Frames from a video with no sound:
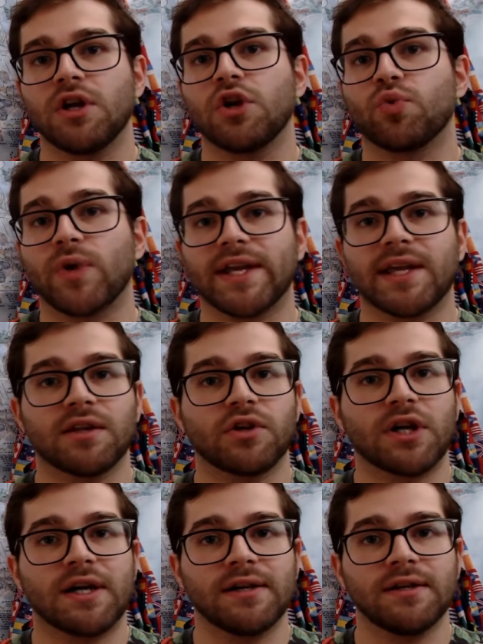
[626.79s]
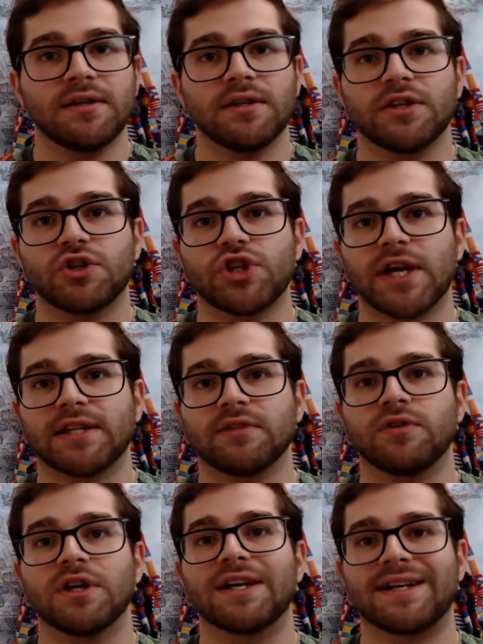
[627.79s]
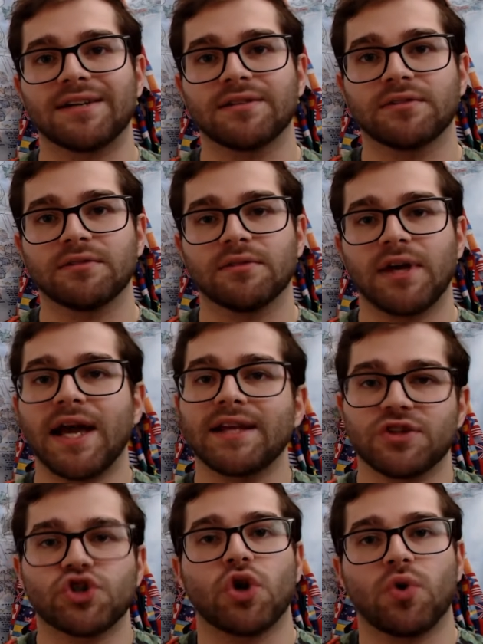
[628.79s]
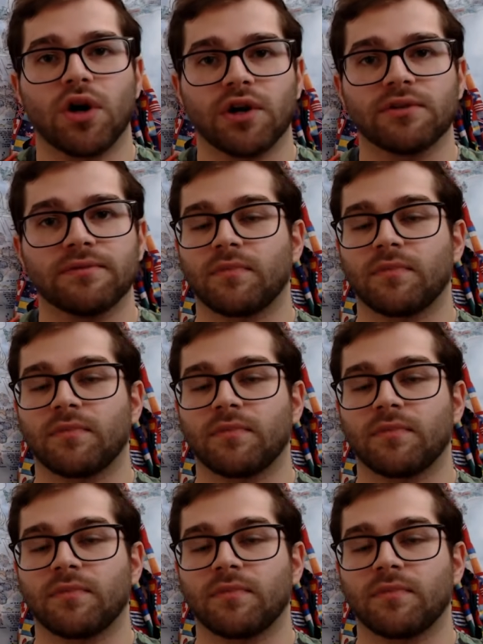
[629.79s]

regular k, ejective k, and so on.